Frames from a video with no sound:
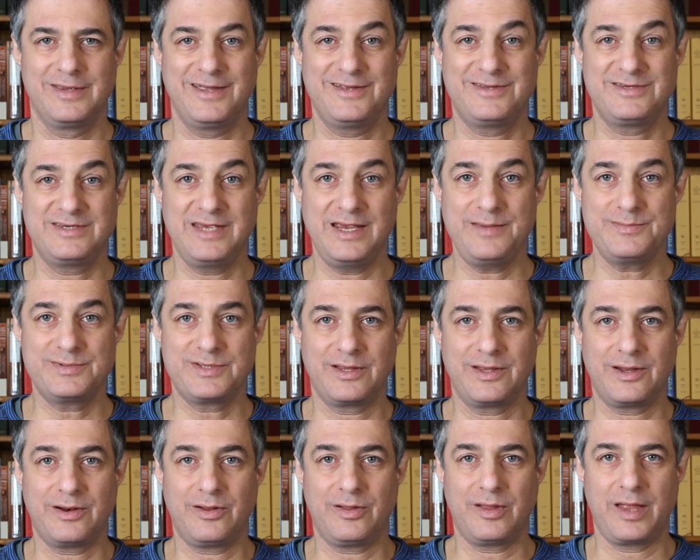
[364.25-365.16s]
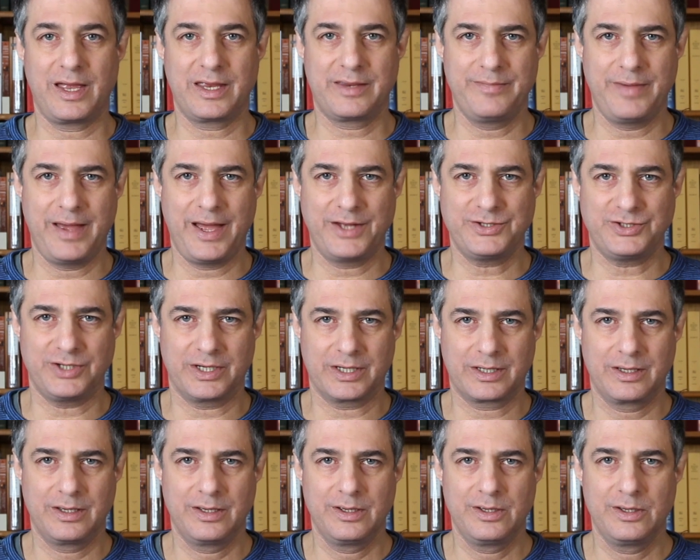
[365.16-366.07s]
It seems a little like
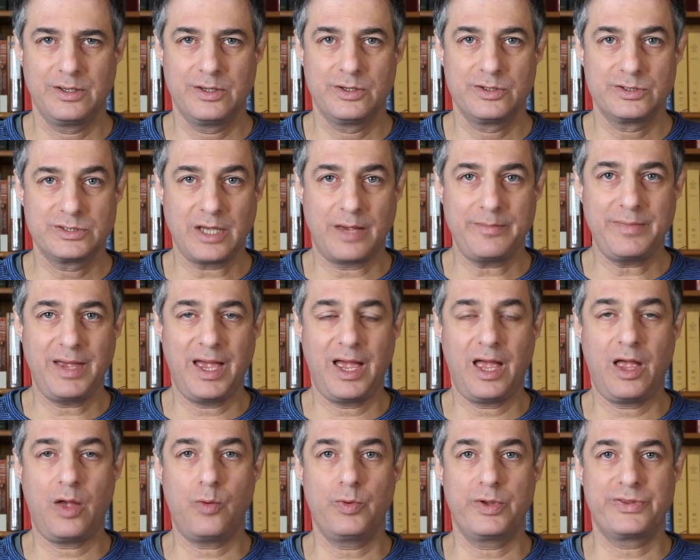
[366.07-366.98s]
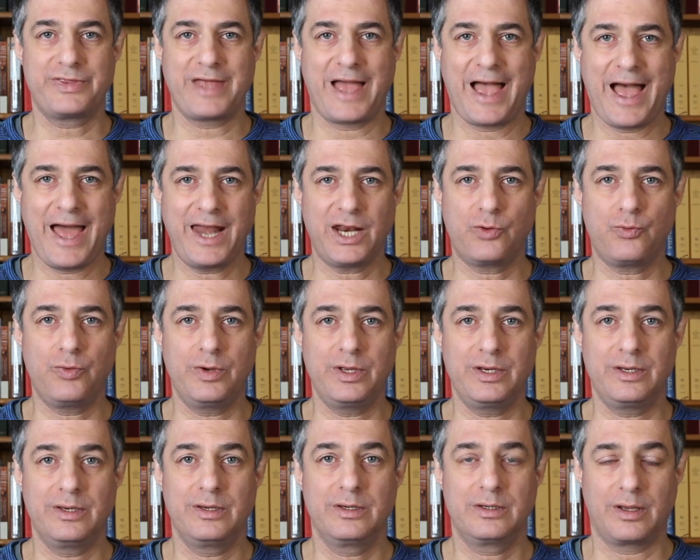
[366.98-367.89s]
magic somehow with
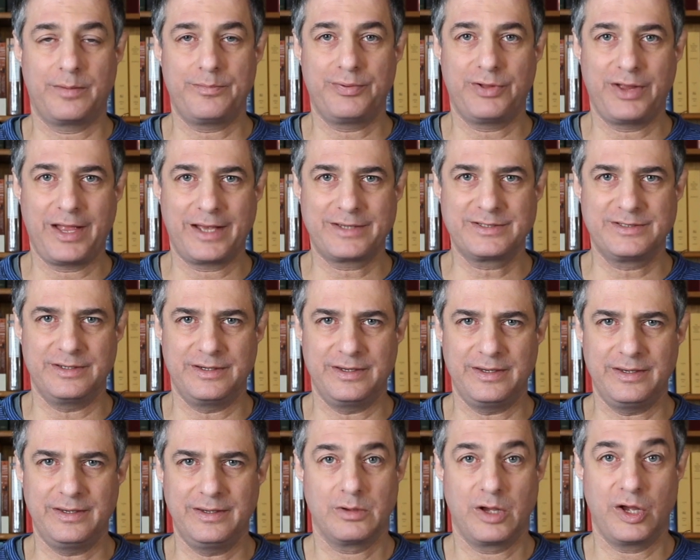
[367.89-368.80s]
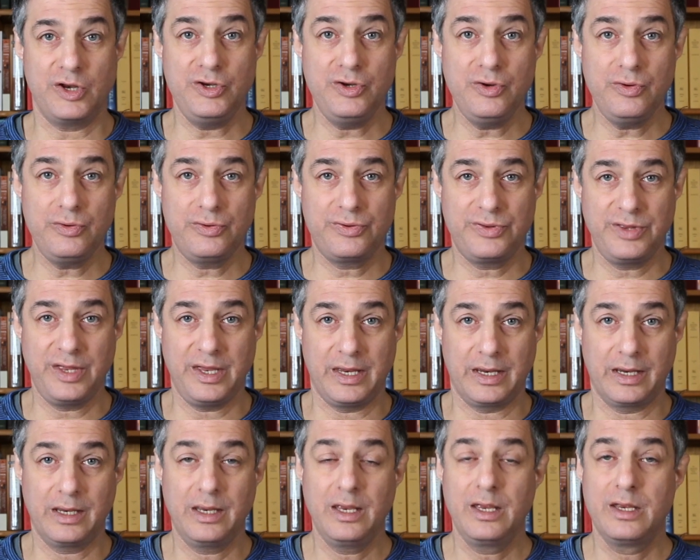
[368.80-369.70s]
adequate complexity, a new
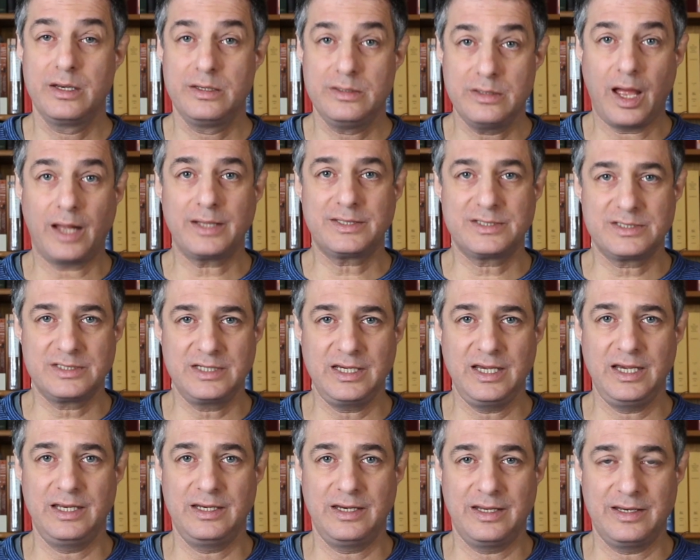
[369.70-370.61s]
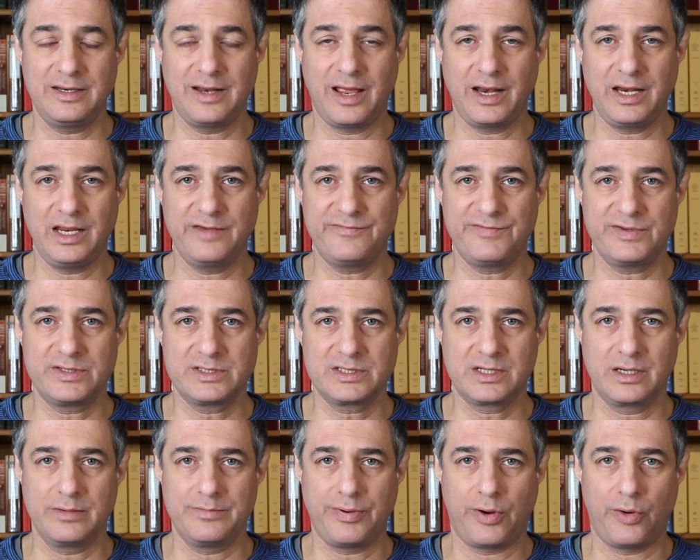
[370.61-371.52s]
thing, not seen in any of
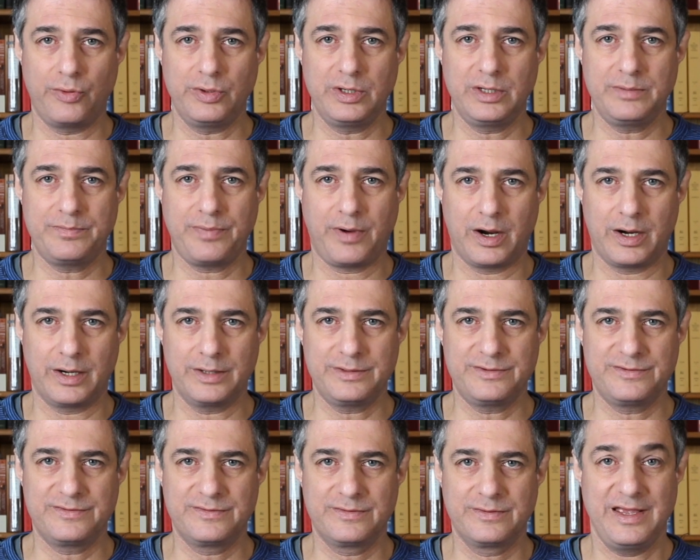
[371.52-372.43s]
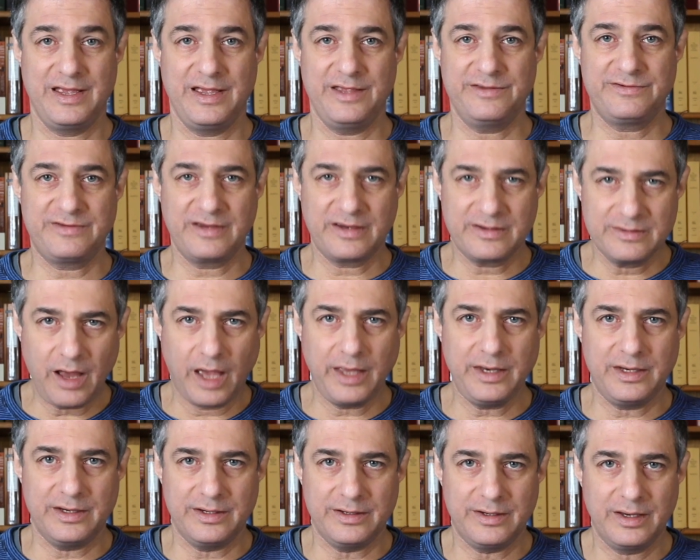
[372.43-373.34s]
its component parts, is
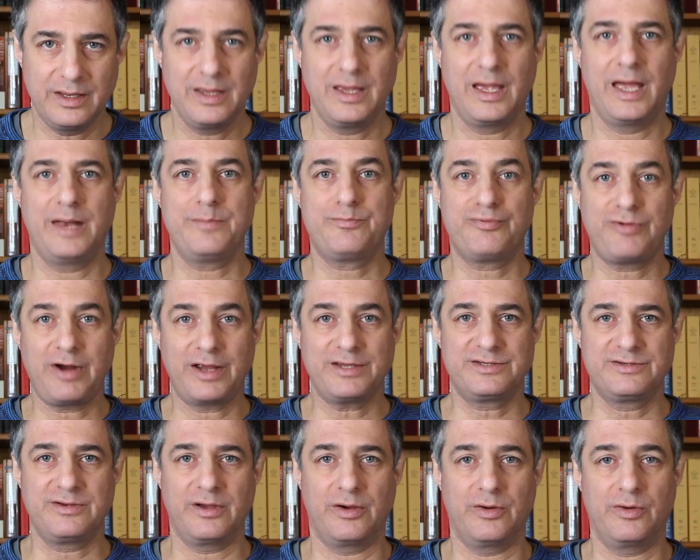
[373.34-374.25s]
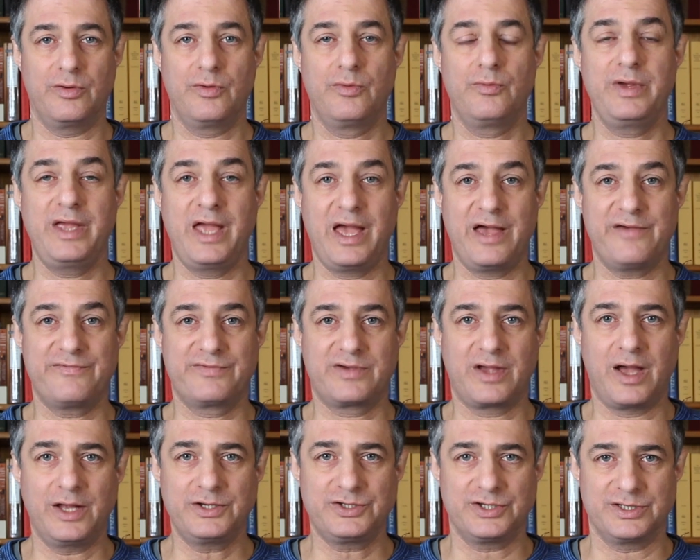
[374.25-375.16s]
ignited, and presto, we have
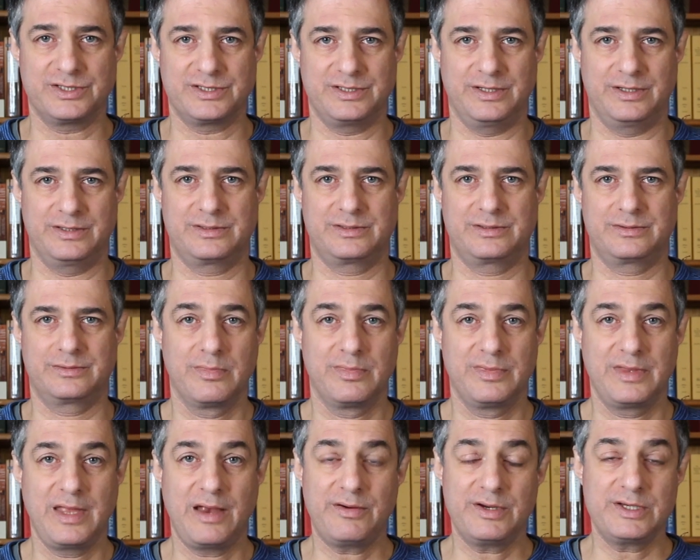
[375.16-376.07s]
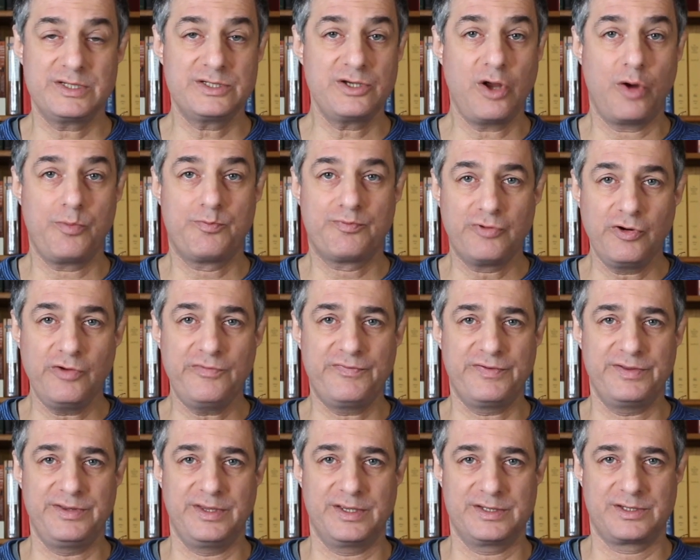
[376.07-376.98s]
consciousness. There is no
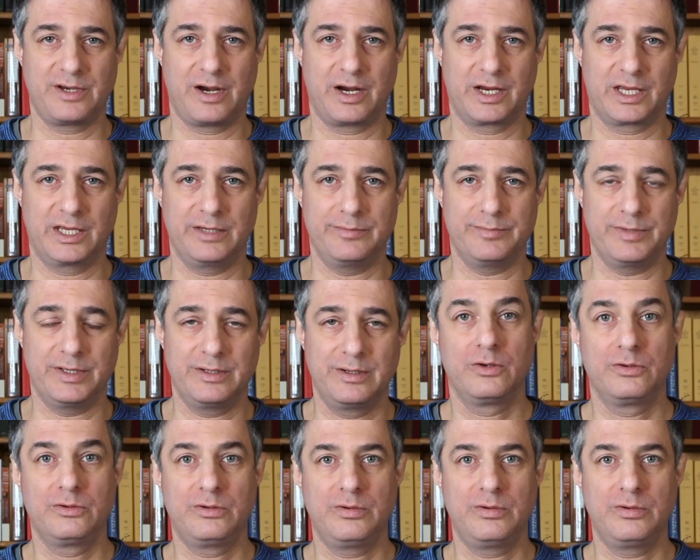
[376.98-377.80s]
proof in this argument.